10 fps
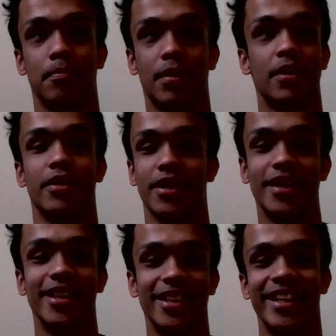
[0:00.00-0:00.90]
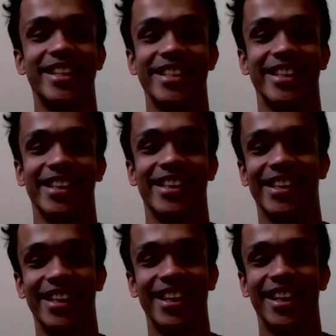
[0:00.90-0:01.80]
Period. That's it.
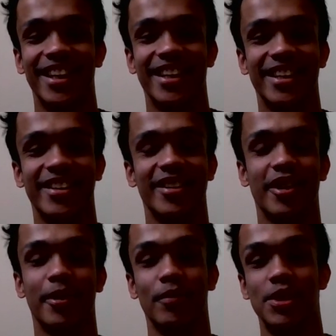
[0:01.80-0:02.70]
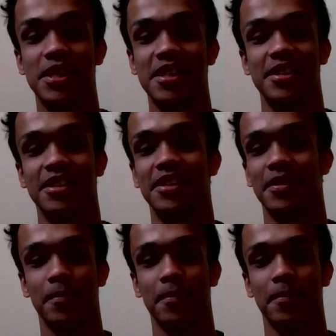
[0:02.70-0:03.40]
You're a musician.